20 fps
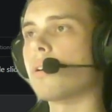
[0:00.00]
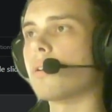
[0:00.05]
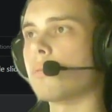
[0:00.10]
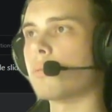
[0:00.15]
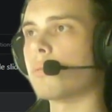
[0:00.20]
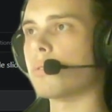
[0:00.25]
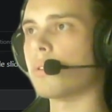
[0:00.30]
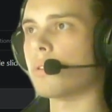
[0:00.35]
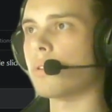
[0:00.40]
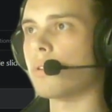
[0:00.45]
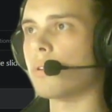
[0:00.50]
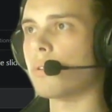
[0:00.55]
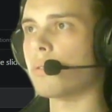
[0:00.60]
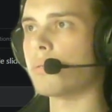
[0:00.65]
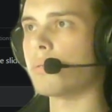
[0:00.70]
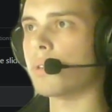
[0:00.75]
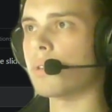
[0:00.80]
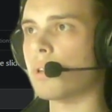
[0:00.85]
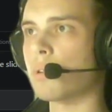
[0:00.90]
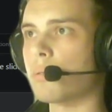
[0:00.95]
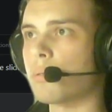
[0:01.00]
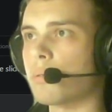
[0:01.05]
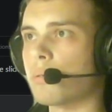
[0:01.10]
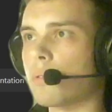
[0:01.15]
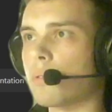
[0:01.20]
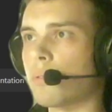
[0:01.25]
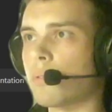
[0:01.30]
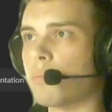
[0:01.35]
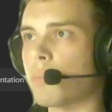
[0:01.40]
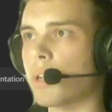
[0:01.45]
we'll go now to
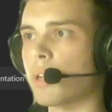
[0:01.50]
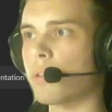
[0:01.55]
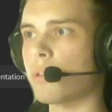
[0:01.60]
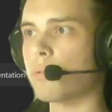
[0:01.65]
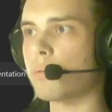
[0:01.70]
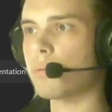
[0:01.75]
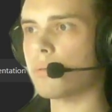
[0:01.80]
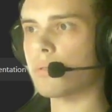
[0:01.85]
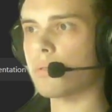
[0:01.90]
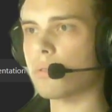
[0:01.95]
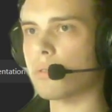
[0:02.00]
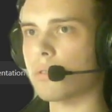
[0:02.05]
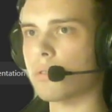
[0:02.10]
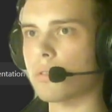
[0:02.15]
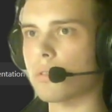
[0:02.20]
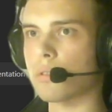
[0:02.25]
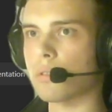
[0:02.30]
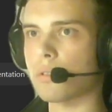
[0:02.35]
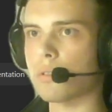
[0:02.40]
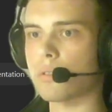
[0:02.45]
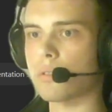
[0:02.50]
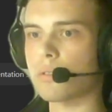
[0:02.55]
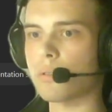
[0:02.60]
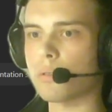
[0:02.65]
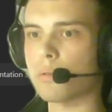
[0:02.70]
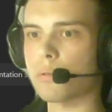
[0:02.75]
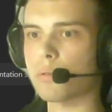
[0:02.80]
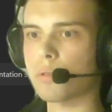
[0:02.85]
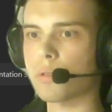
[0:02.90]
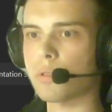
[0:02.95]
the Manus
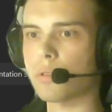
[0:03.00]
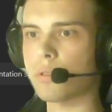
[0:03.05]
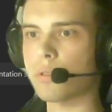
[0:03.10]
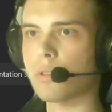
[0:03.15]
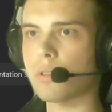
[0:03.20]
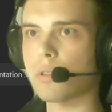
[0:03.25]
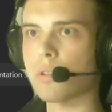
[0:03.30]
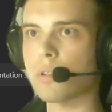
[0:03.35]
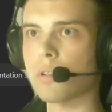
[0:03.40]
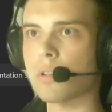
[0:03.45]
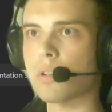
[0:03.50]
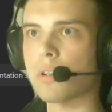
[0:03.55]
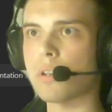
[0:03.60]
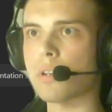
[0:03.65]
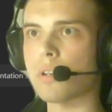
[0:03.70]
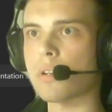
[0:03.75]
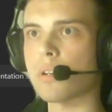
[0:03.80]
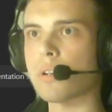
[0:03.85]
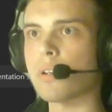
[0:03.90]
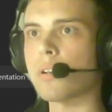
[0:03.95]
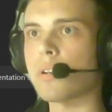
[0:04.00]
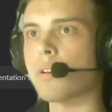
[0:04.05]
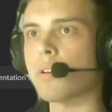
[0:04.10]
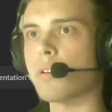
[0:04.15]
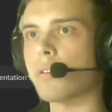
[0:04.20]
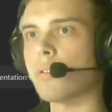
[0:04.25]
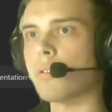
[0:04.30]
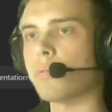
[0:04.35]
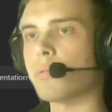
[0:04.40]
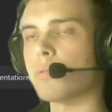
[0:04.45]
solution.
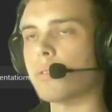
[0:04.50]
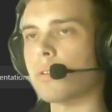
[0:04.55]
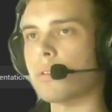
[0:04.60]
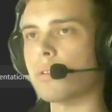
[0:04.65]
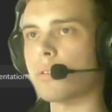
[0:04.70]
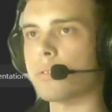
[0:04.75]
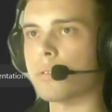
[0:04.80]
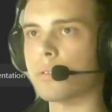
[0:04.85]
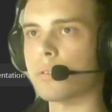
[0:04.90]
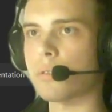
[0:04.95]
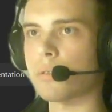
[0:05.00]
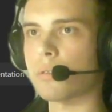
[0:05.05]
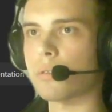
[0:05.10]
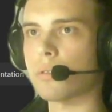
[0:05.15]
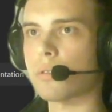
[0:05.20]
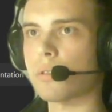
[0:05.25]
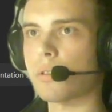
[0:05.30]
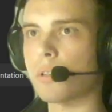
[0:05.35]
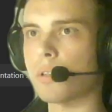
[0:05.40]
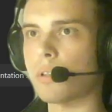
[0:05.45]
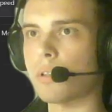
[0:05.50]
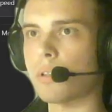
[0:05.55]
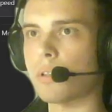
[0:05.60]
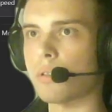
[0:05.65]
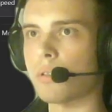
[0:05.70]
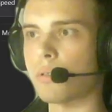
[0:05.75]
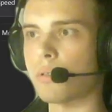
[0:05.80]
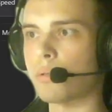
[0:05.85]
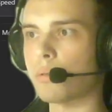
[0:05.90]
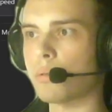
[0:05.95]
We'll also create
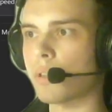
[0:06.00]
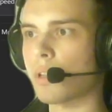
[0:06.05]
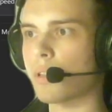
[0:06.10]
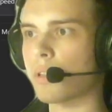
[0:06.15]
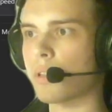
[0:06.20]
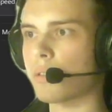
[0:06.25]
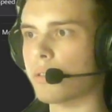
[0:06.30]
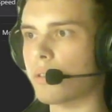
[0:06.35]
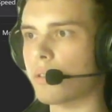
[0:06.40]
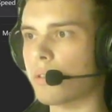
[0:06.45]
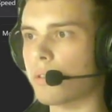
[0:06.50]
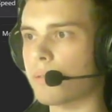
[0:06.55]
a new task,